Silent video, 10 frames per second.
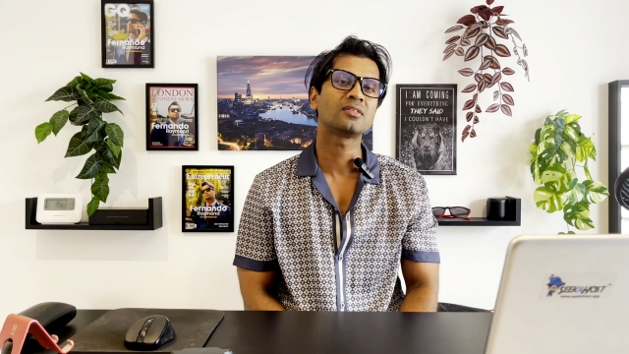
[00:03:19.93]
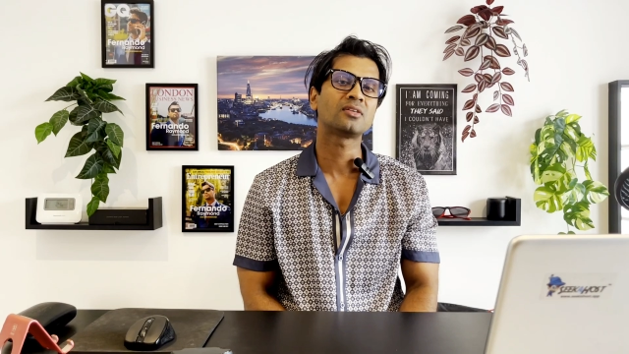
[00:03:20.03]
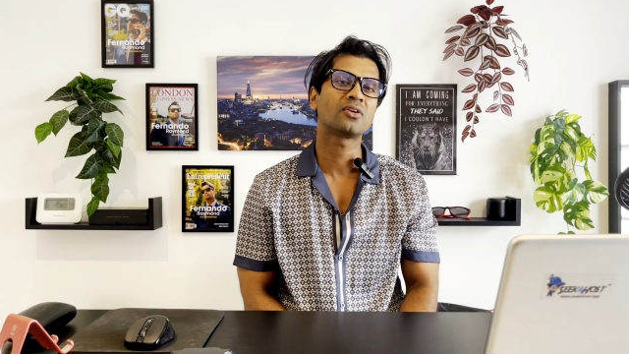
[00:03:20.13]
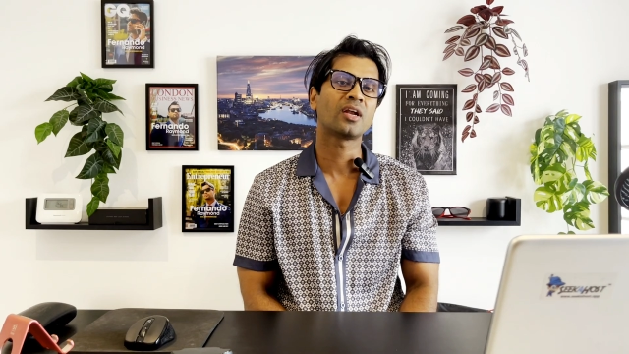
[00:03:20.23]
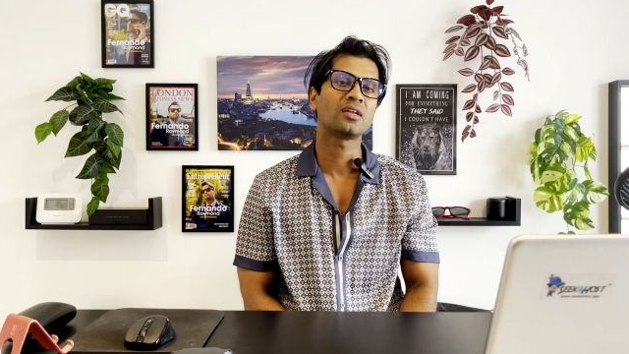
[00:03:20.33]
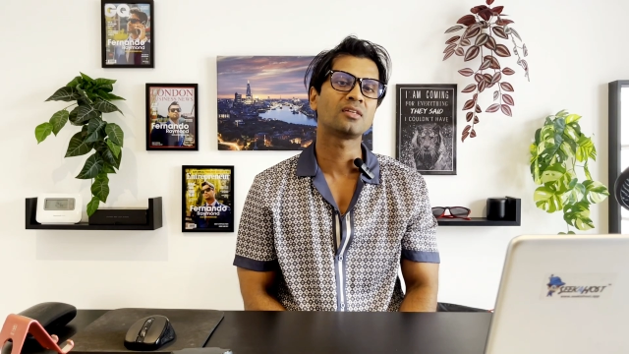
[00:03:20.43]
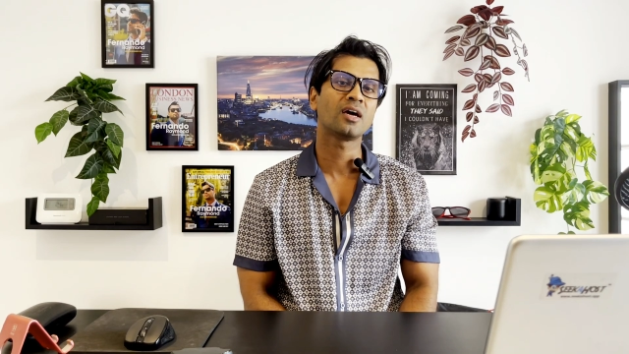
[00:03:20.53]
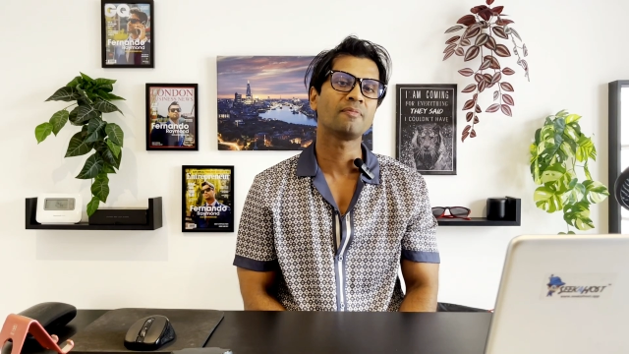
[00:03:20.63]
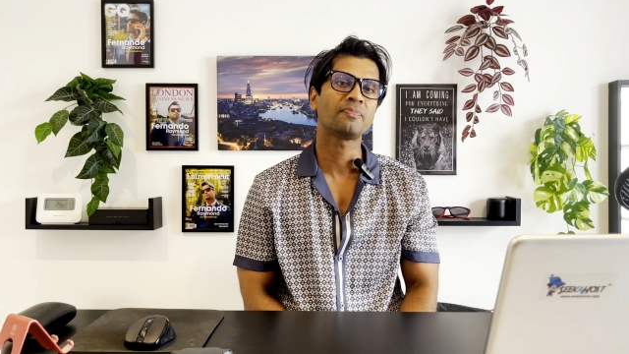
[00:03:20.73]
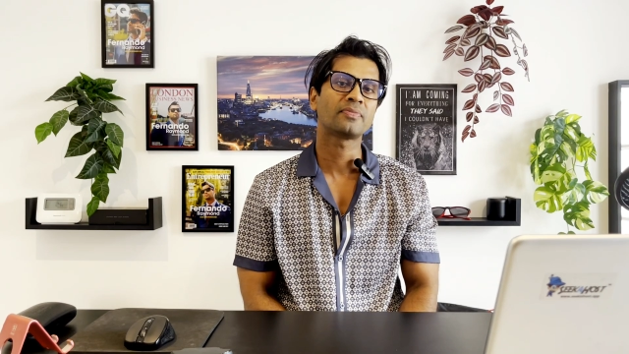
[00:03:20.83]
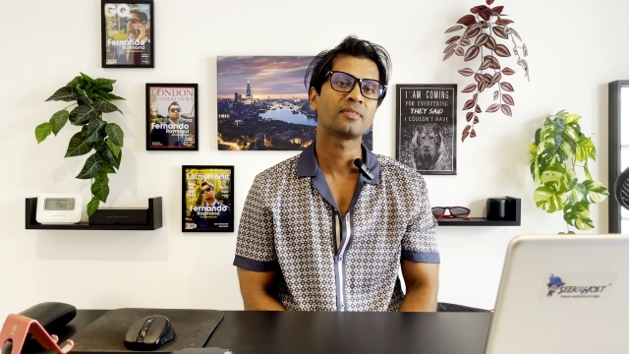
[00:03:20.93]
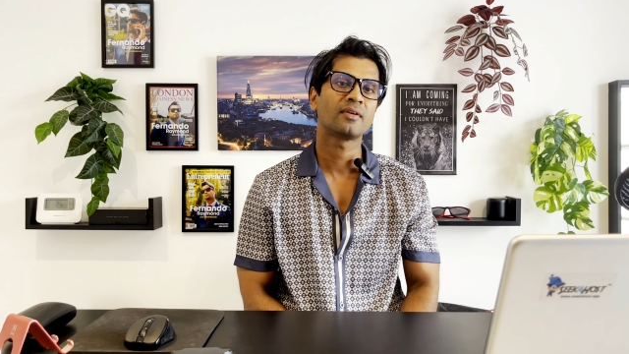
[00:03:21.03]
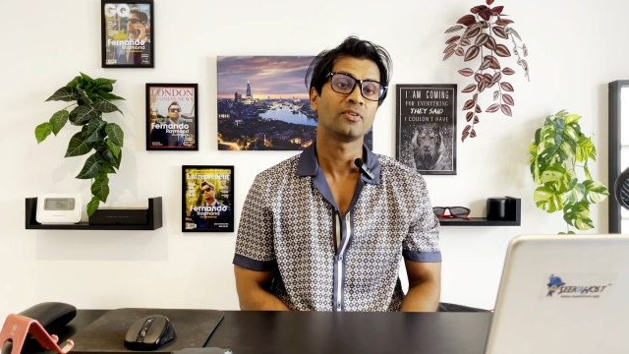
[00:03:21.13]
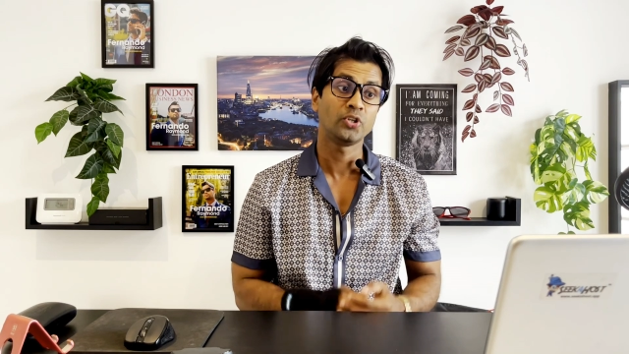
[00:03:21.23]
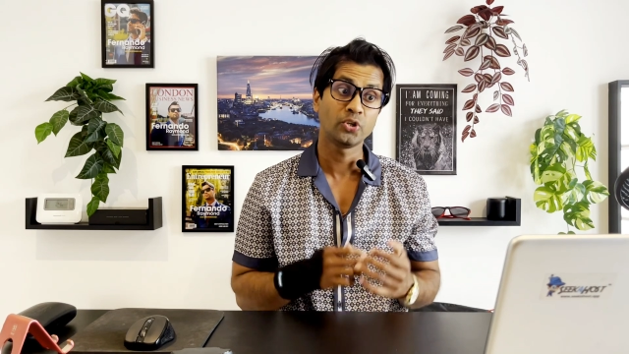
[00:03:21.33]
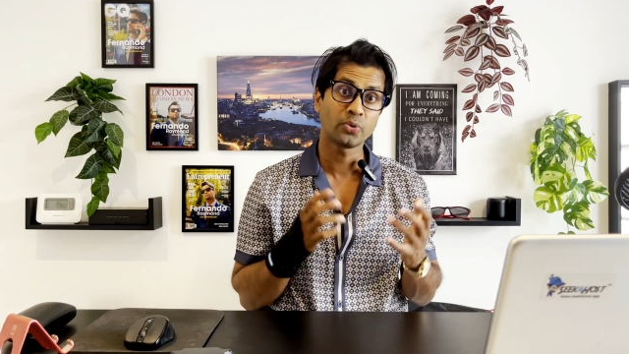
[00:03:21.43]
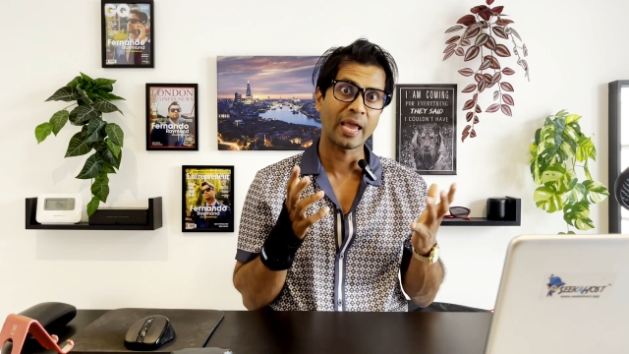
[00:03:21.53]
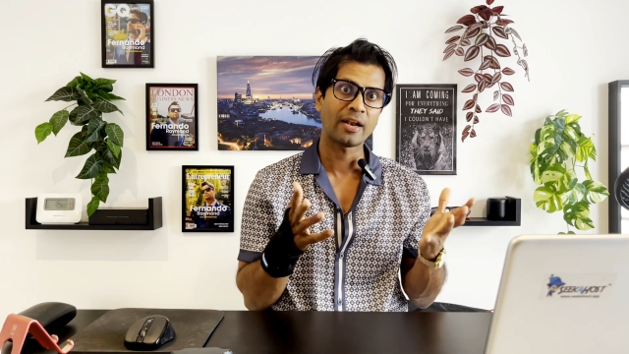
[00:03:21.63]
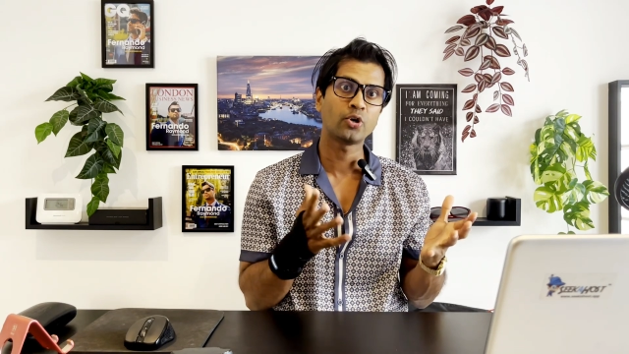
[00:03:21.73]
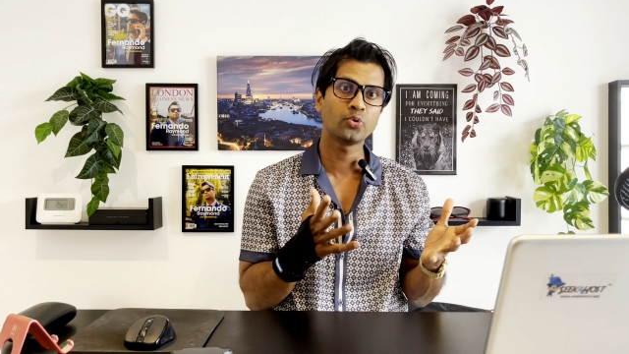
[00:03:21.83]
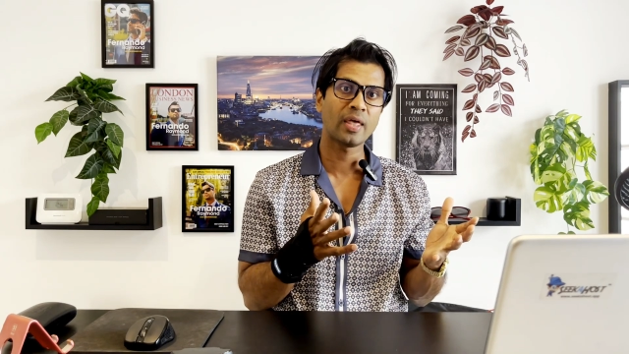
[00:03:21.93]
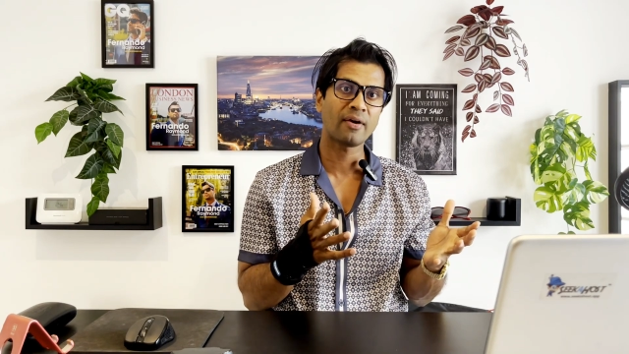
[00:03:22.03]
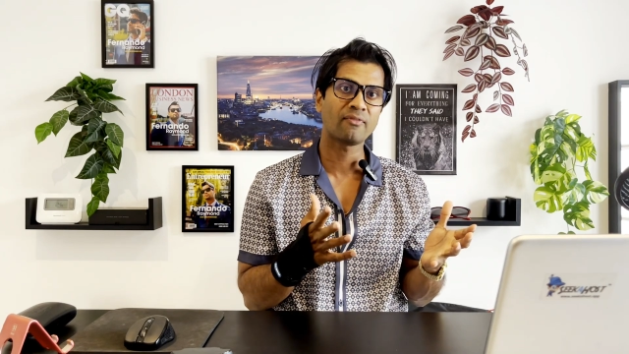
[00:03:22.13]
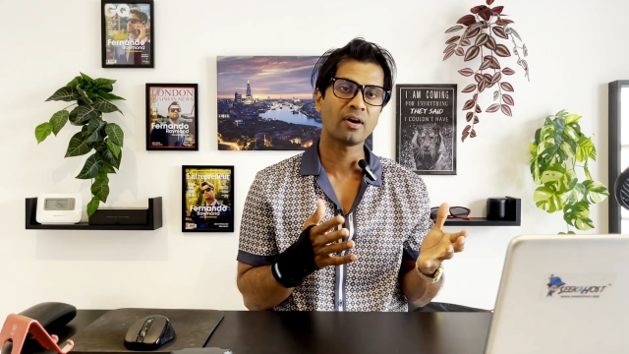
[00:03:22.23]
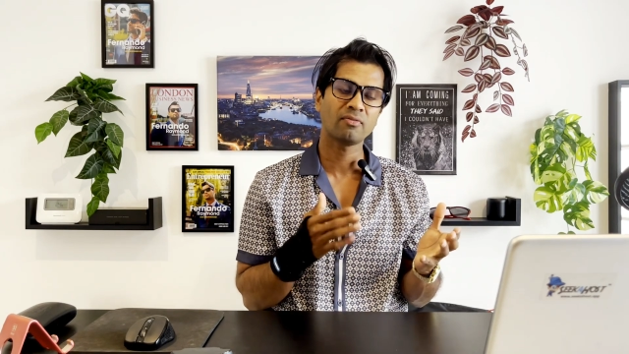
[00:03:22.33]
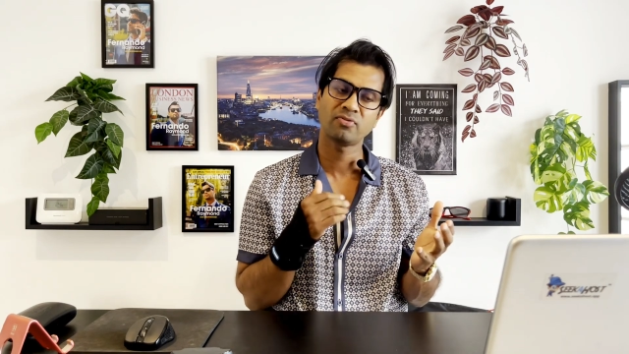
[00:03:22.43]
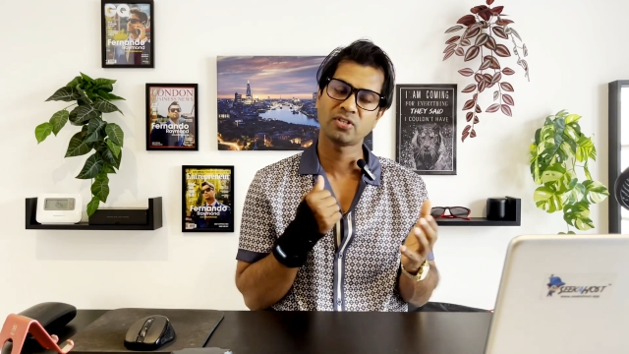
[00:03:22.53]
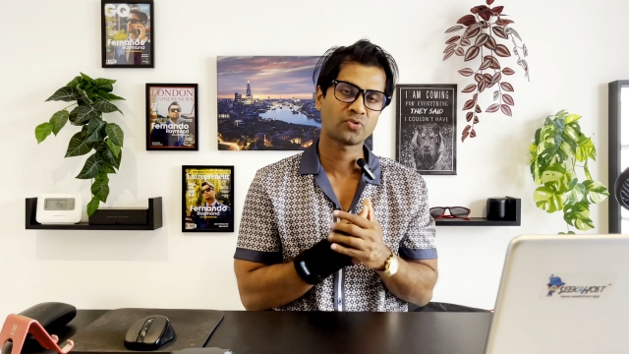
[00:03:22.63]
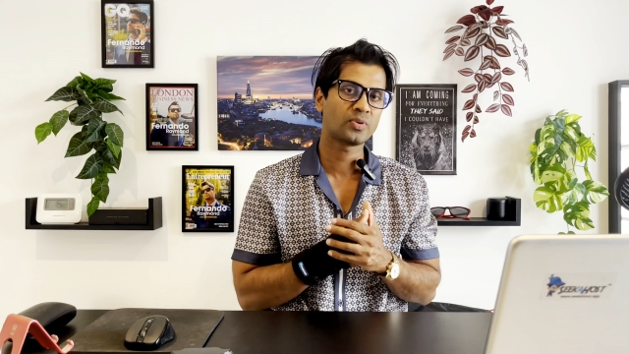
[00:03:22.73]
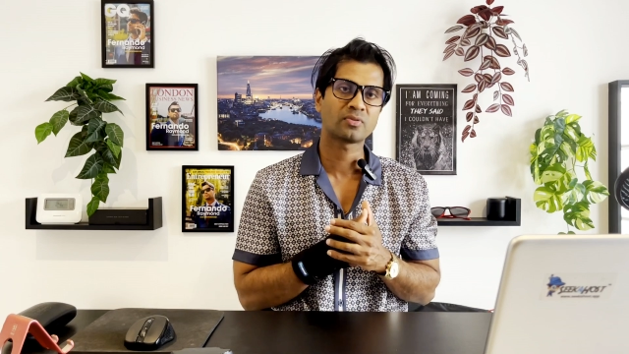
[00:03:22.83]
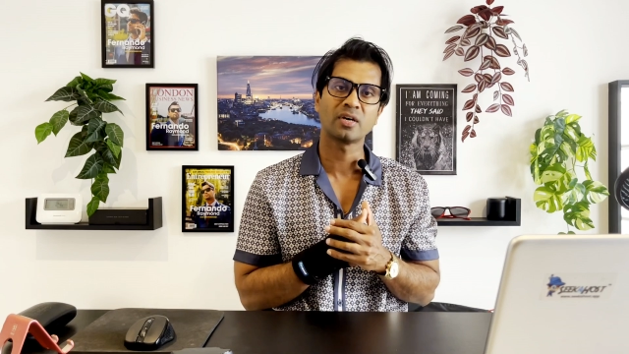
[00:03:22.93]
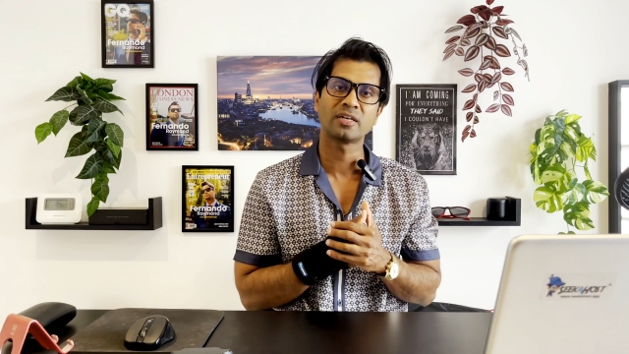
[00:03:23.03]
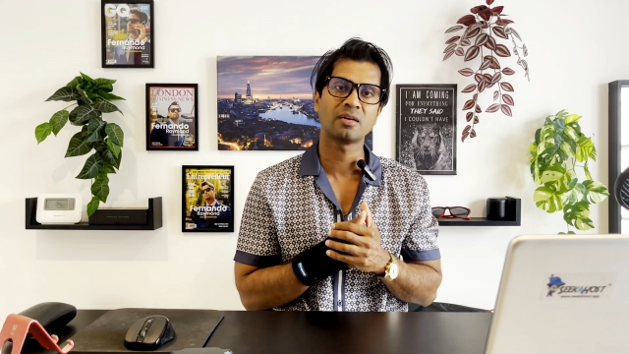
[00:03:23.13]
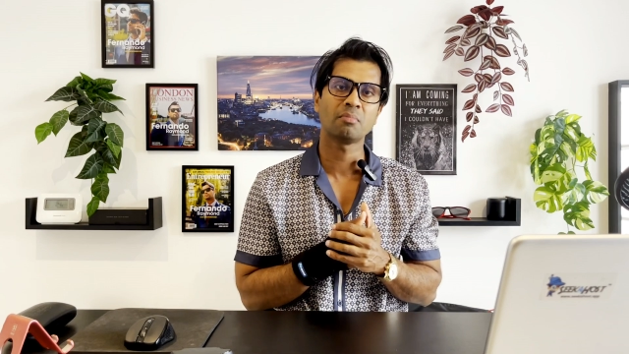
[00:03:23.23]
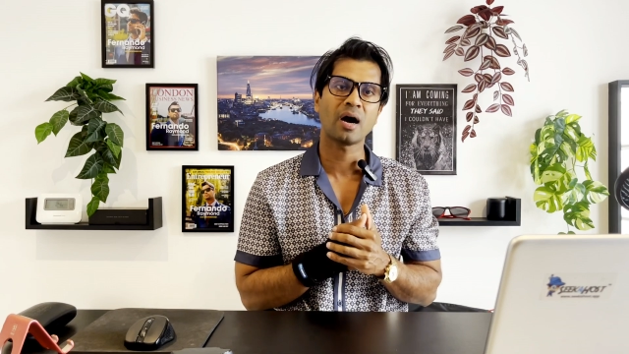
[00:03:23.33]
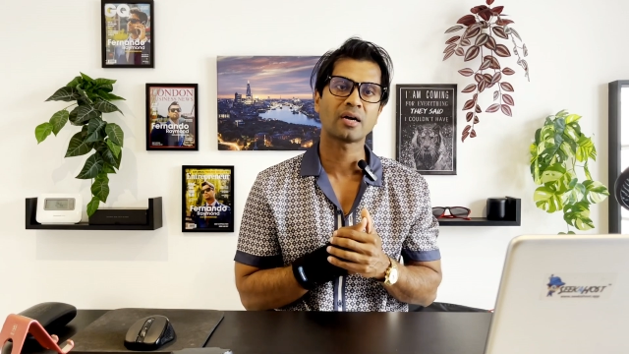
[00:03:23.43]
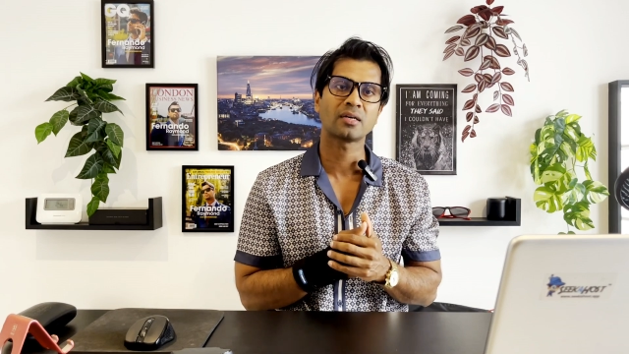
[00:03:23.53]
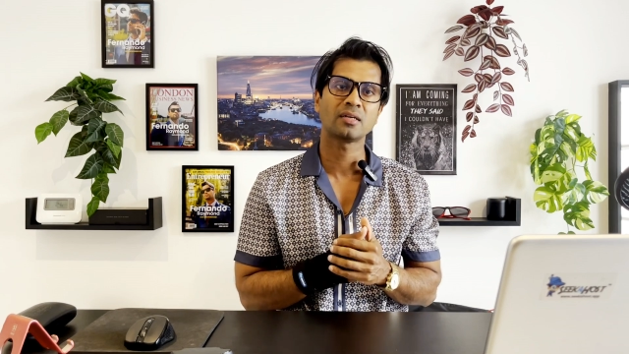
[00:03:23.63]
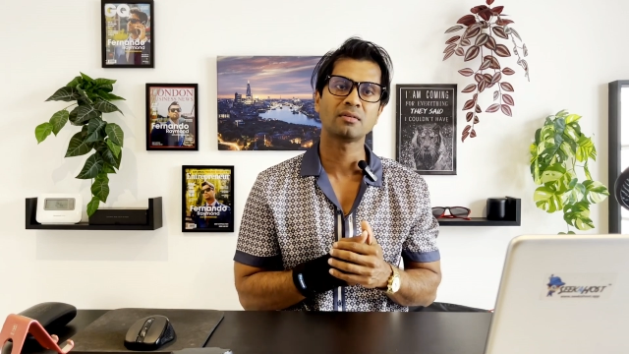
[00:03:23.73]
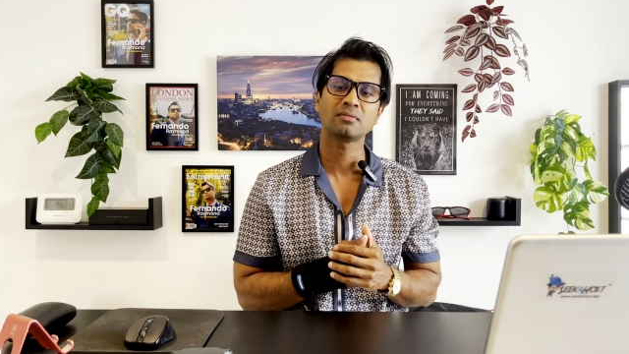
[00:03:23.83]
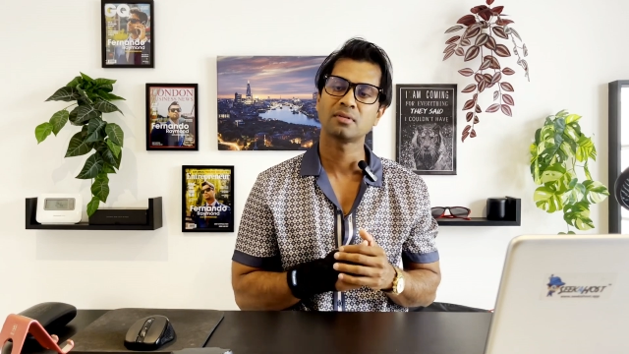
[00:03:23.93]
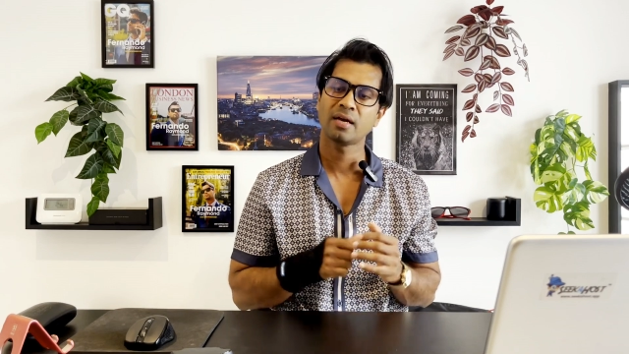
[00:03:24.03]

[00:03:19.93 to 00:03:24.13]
consider getting done. You can do that one, which is with content marketing.